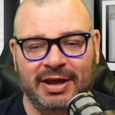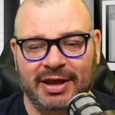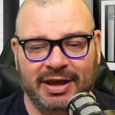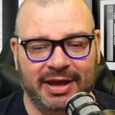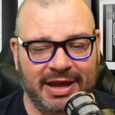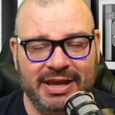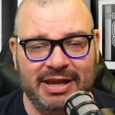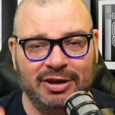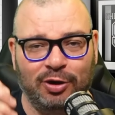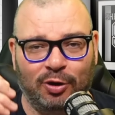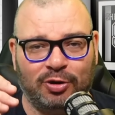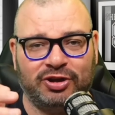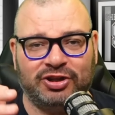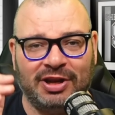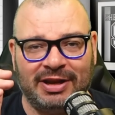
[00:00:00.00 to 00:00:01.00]
He
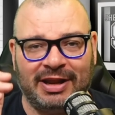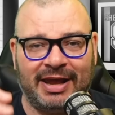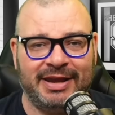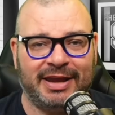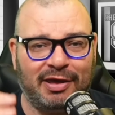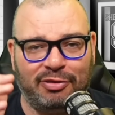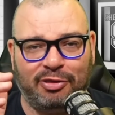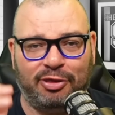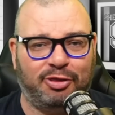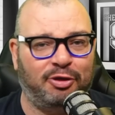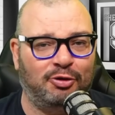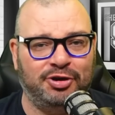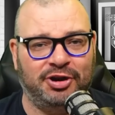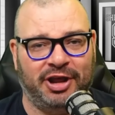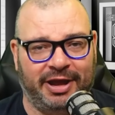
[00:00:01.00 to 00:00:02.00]
looked like
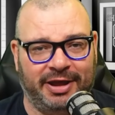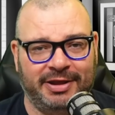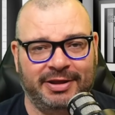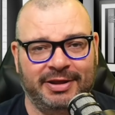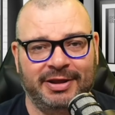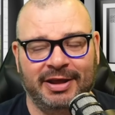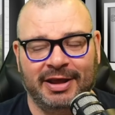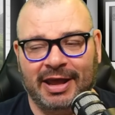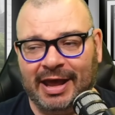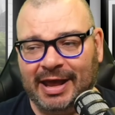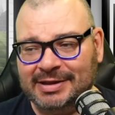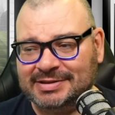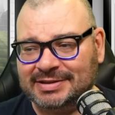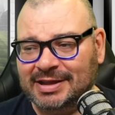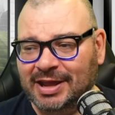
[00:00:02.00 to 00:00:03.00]
thunder.
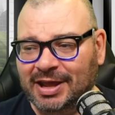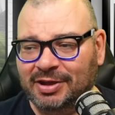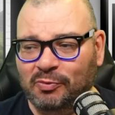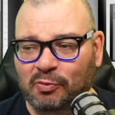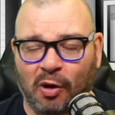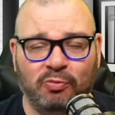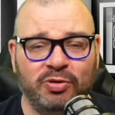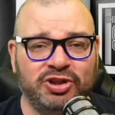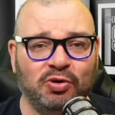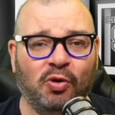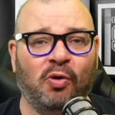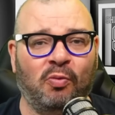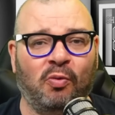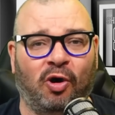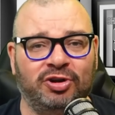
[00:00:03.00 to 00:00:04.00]
And what we
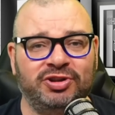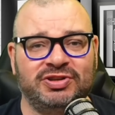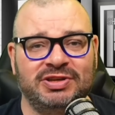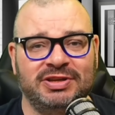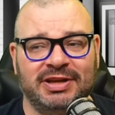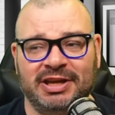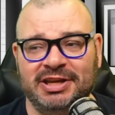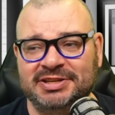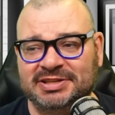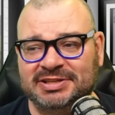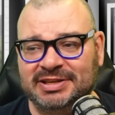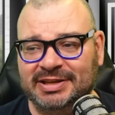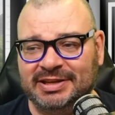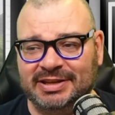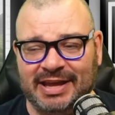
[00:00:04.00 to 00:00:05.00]
don't want is
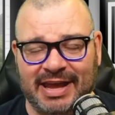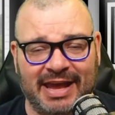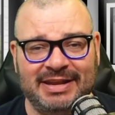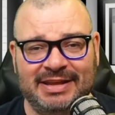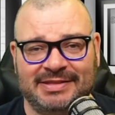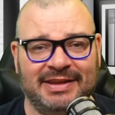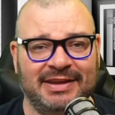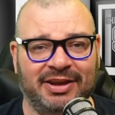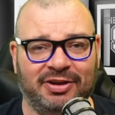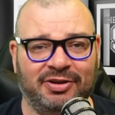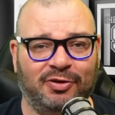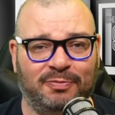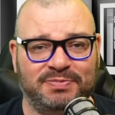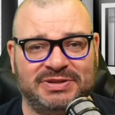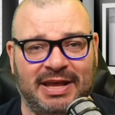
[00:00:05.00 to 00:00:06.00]
anything
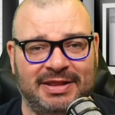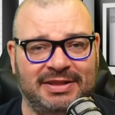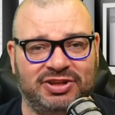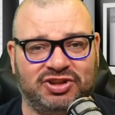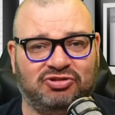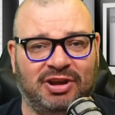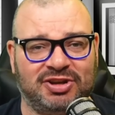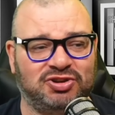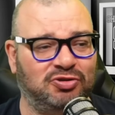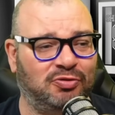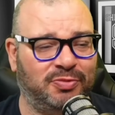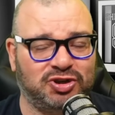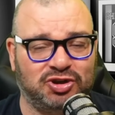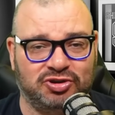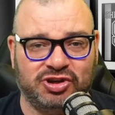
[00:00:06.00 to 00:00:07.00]
upsetting this dressing room
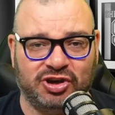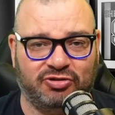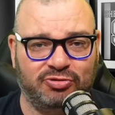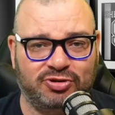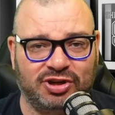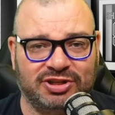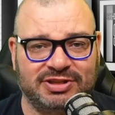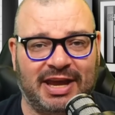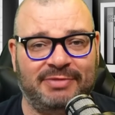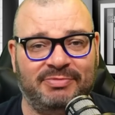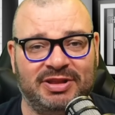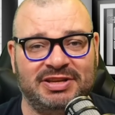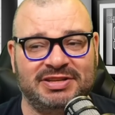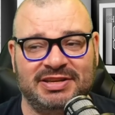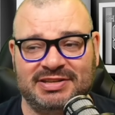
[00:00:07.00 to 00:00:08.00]
at such a crucial time in
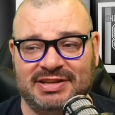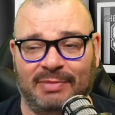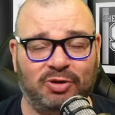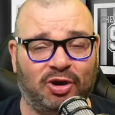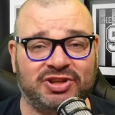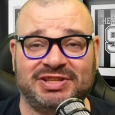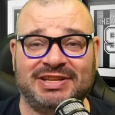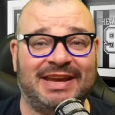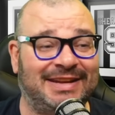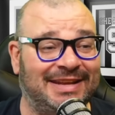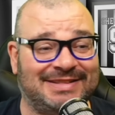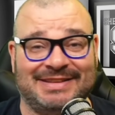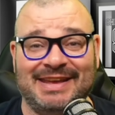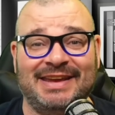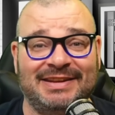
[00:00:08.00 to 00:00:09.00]
the season. I'm not saying
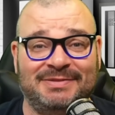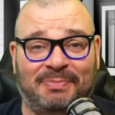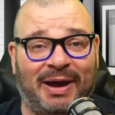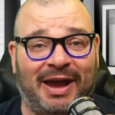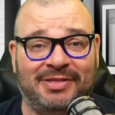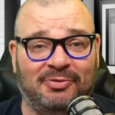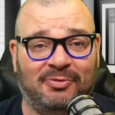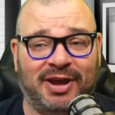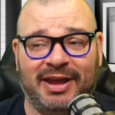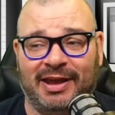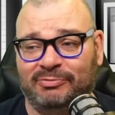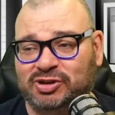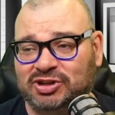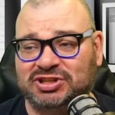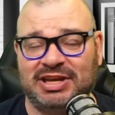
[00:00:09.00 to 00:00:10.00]
it did, by the way.
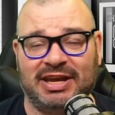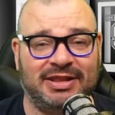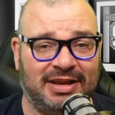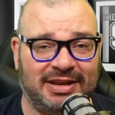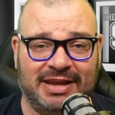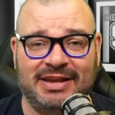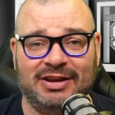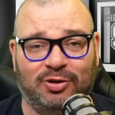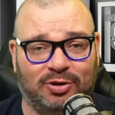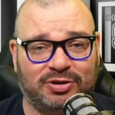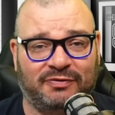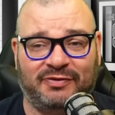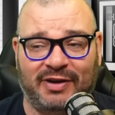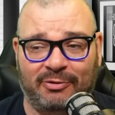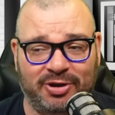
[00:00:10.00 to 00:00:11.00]
I'm just saying that he looked
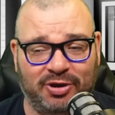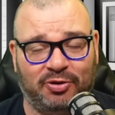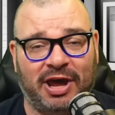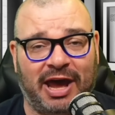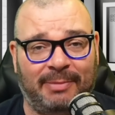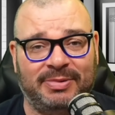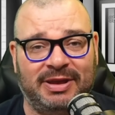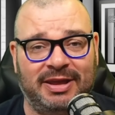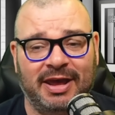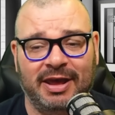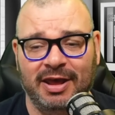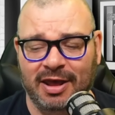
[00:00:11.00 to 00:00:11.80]
very unhappy.